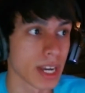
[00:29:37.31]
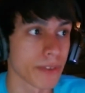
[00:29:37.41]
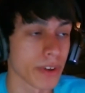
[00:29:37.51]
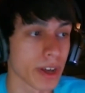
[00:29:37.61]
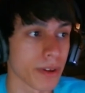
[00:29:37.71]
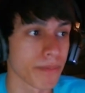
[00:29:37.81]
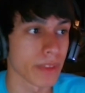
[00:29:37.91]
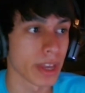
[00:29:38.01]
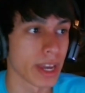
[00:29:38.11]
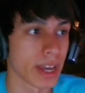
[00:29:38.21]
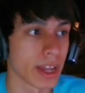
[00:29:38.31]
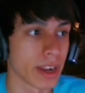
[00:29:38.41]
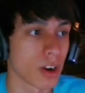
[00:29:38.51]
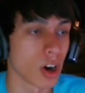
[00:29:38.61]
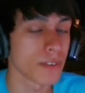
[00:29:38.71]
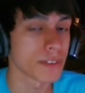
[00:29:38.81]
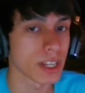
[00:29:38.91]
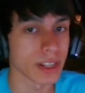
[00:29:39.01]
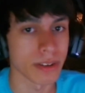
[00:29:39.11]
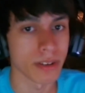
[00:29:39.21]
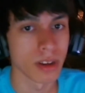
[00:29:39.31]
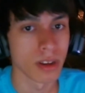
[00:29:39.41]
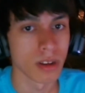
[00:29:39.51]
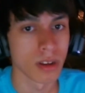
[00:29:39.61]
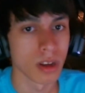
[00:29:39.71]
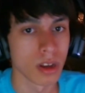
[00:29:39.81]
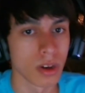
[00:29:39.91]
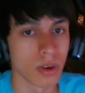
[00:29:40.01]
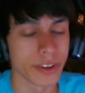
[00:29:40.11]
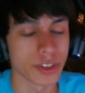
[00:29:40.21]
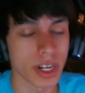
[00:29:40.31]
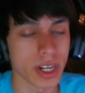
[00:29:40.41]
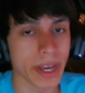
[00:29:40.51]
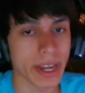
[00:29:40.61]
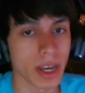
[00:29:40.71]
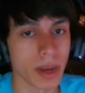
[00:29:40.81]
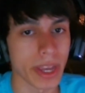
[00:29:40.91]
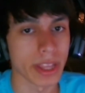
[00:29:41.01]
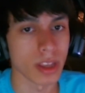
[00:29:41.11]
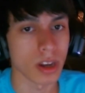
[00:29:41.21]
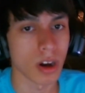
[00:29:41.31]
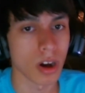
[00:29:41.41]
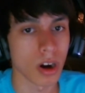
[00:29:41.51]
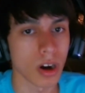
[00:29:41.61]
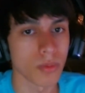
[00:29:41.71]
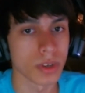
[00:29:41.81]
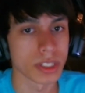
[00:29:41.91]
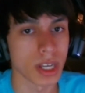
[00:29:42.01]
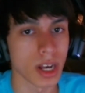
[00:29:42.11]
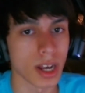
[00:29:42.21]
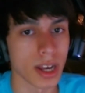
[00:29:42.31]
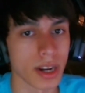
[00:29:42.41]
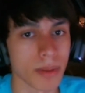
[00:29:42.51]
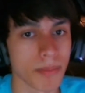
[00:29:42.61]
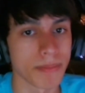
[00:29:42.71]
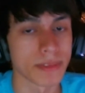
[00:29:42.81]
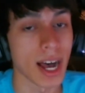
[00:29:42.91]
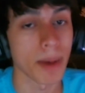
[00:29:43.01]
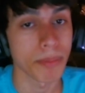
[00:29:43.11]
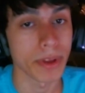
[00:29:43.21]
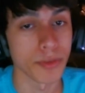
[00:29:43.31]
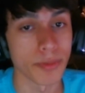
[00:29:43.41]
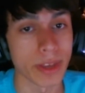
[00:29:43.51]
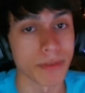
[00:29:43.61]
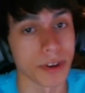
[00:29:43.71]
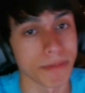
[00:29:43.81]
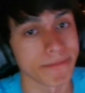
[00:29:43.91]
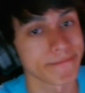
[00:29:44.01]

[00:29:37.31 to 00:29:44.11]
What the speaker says: I fell, and all of a sudden he tried to back up and the car was on top of my foot.